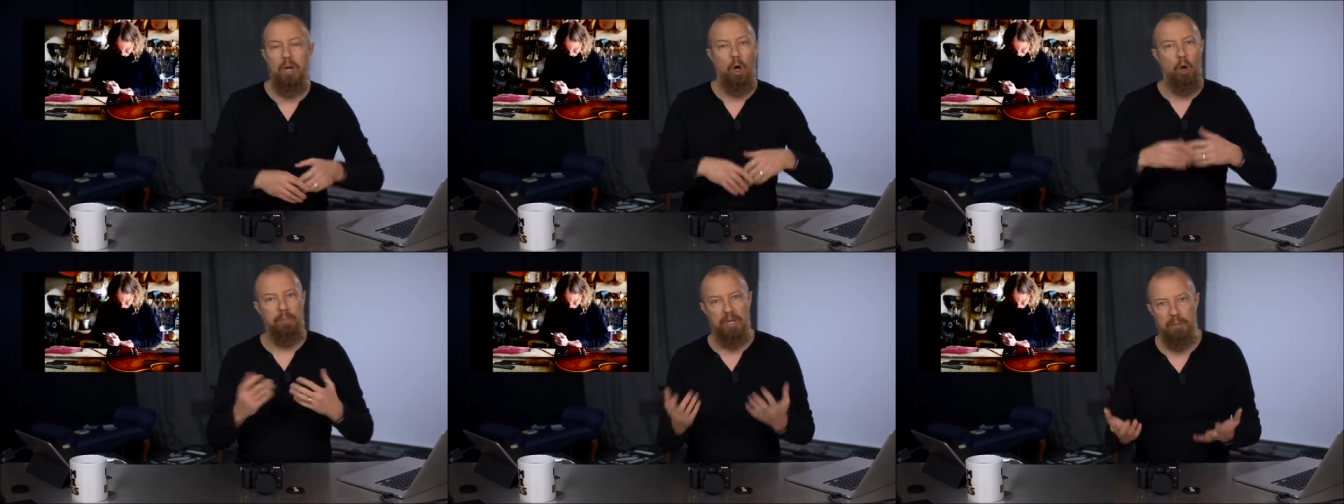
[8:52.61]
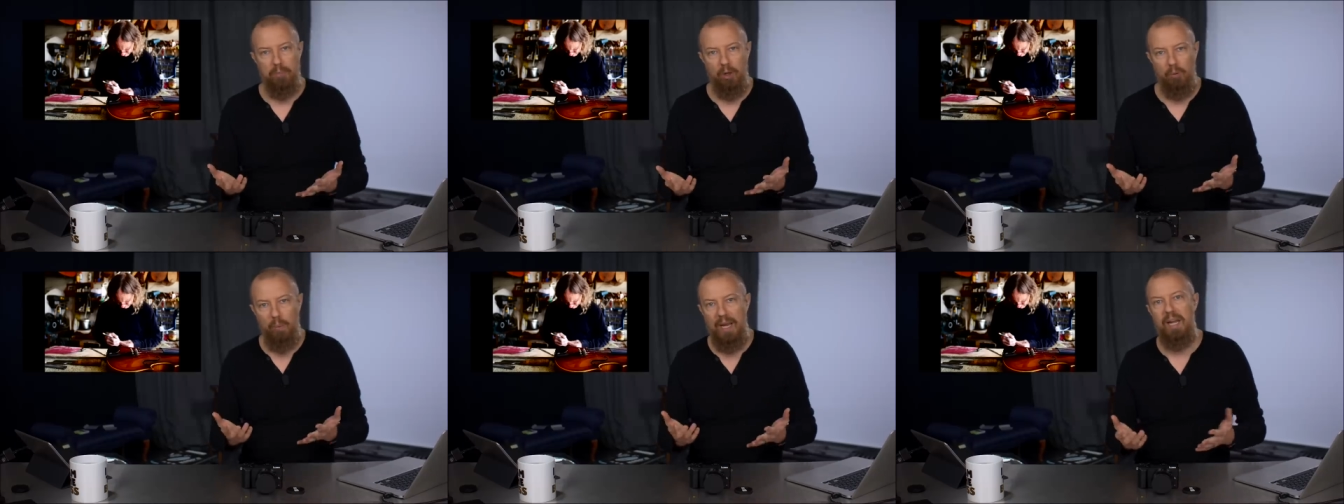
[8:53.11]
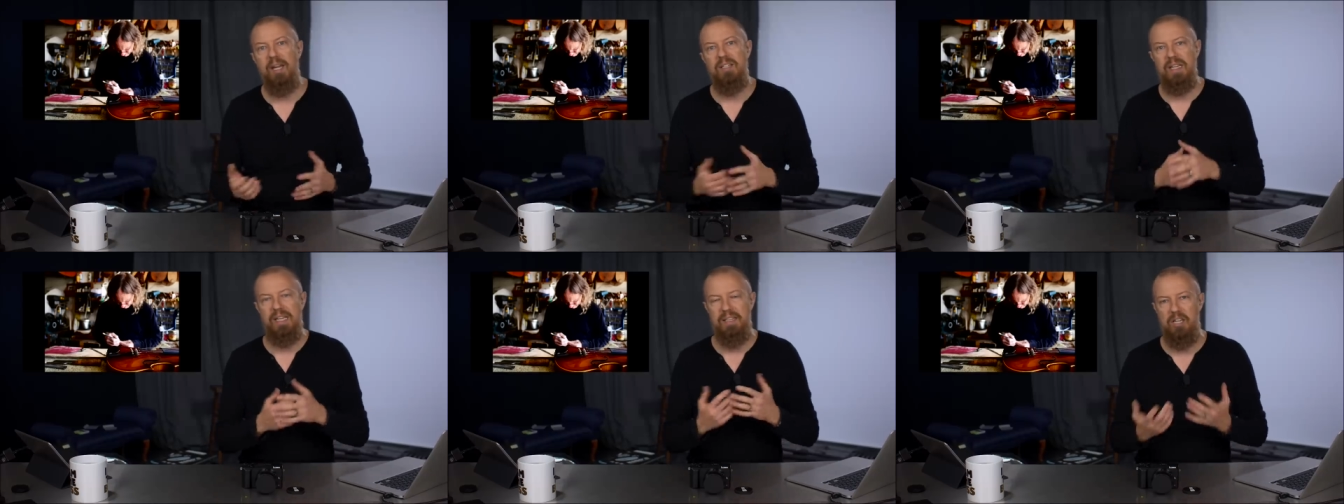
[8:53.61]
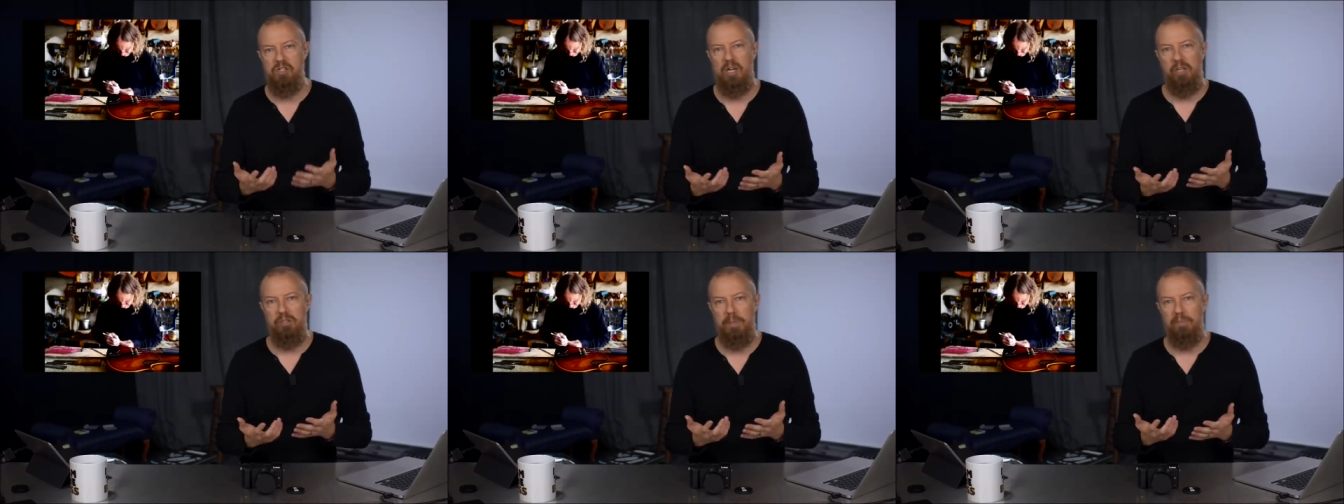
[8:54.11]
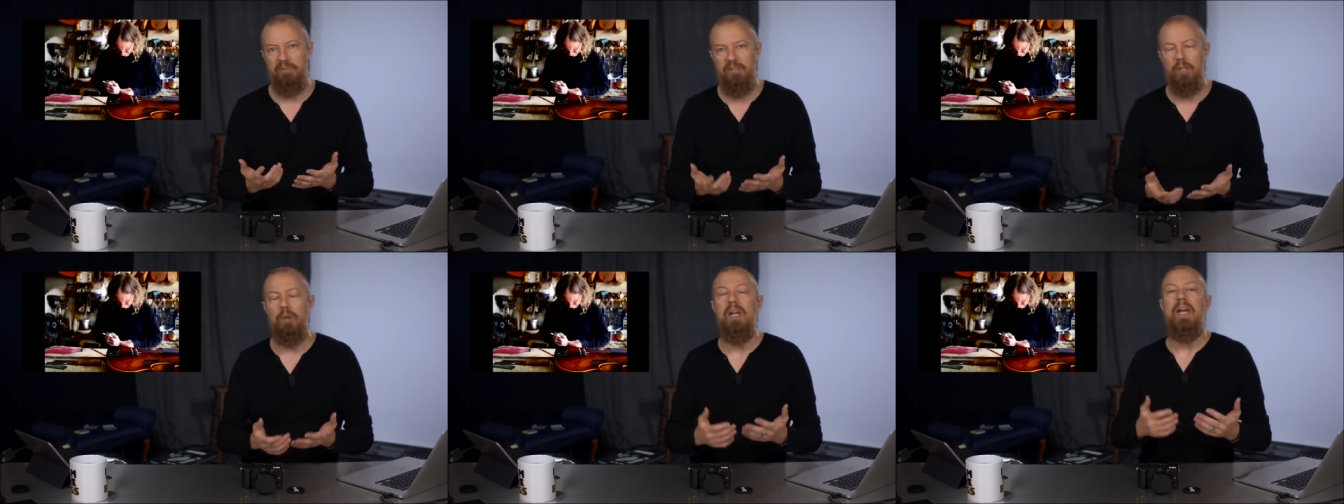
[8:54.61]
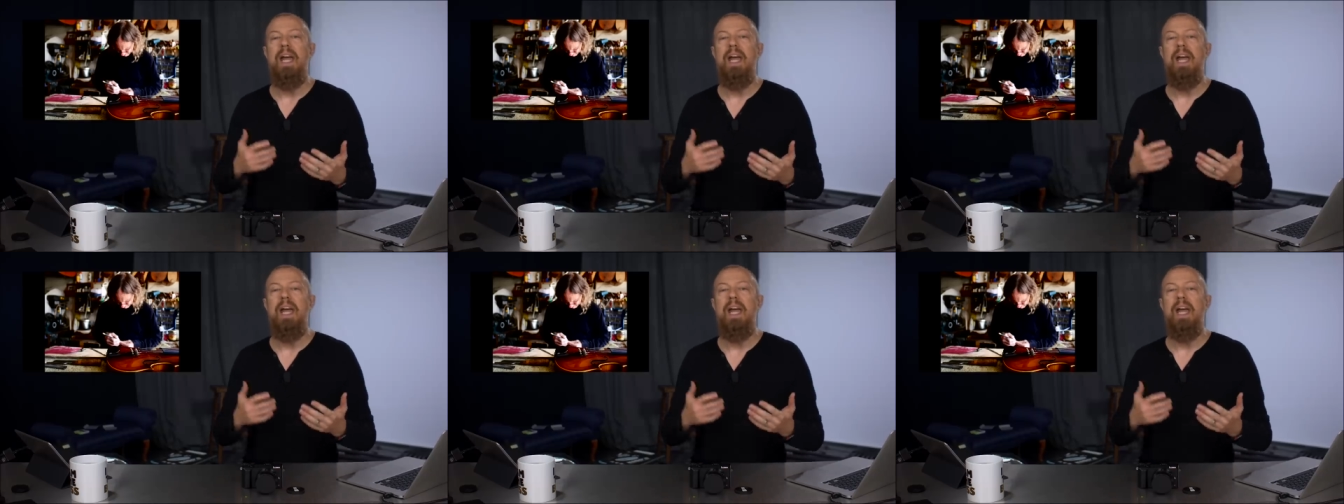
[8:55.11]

opened up all the way to get that shallow depth of field.